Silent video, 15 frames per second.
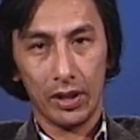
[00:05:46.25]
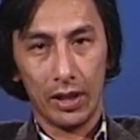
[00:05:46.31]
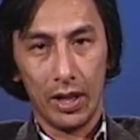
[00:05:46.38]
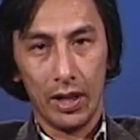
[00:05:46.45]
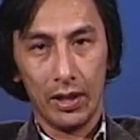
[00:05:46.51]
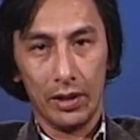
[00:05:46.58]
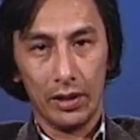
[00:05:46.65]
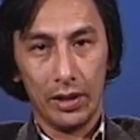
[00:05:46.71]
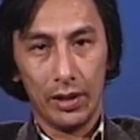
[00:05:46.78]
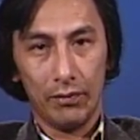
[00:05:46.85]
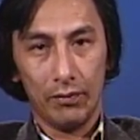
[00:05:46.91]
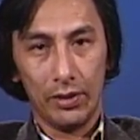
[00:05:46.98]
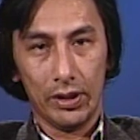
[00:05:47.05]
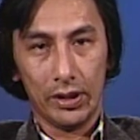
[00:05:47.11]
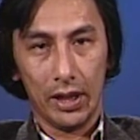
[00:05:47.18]
And if
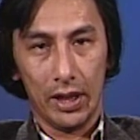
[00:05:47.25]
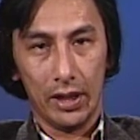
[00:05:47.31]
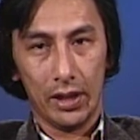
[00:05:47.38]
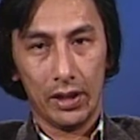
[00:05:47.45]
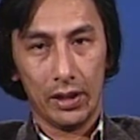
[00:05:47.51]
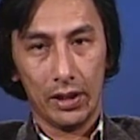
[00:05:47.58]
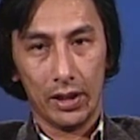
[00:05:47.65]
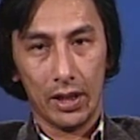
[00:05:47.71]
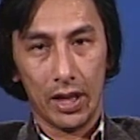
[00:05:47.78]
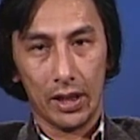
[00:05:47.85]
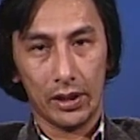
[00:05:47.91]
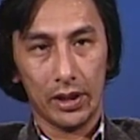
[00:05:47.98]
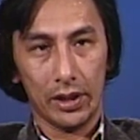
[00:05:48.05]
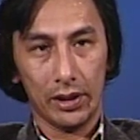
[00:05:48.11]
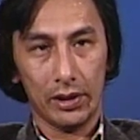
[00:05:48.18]
we take
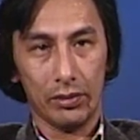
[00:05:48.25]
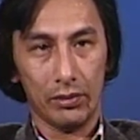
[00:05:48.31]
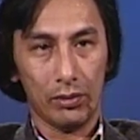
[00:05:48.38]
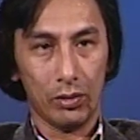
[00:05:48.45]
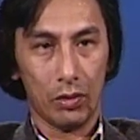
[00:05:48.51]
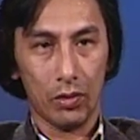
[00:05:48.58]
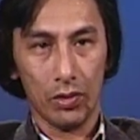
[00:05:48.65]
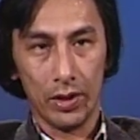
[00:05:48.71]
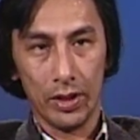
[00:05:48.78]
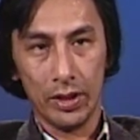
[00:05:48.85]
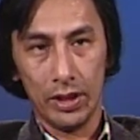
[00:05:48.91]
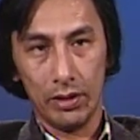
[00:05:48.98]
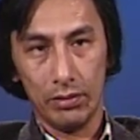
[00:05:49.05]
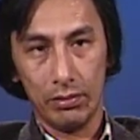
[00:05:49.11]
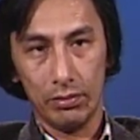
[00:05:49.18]
Ateshut or the
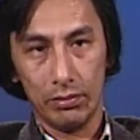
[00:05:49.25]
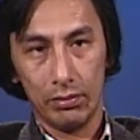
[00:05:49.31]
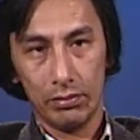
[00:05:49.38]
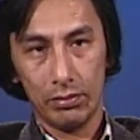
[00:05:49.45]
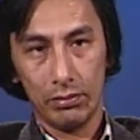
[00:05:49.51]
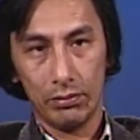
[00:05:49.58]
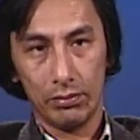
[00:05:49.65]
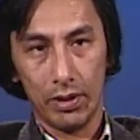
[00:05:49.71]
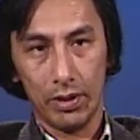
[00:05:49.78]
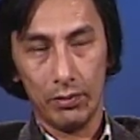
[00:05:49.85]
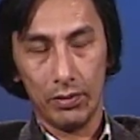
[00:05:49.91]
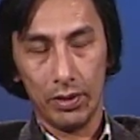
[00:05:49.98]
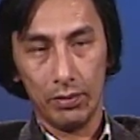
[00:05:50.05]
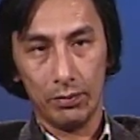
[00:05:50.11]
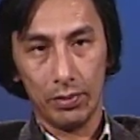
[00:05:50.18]
new
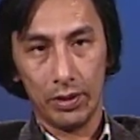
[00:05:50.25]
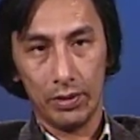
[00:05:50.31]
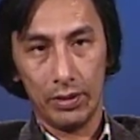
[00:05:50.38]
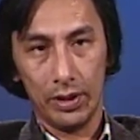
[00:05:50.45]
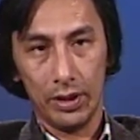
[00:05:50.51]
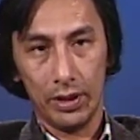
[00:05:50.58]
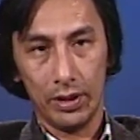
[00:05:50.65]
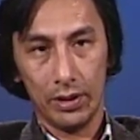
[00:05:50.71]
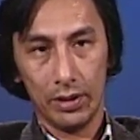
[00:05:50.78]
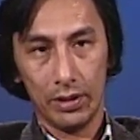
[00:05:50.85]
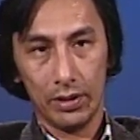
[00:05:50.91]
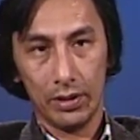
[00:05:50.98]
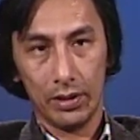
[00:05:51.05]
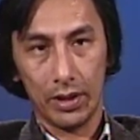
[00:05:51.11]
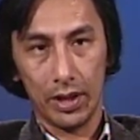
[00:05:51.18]
right-wing party
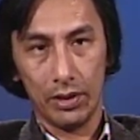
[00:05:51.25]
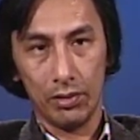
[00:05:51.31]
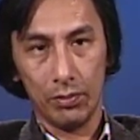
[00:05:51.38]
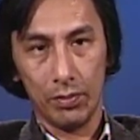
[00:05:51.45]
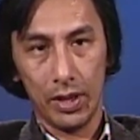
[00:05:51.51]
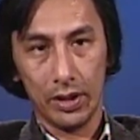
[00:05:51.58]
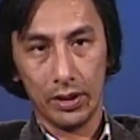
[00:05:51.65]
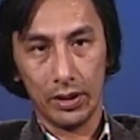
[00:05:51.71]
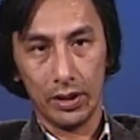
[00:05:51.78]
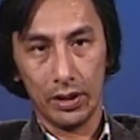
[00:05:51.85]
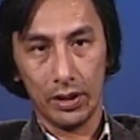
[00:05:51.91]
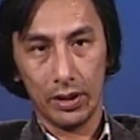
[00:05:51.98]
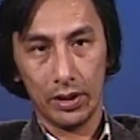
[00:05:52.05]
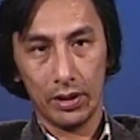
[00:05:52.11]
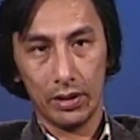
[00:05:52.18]
that you
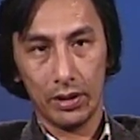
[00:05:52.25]
mentioned,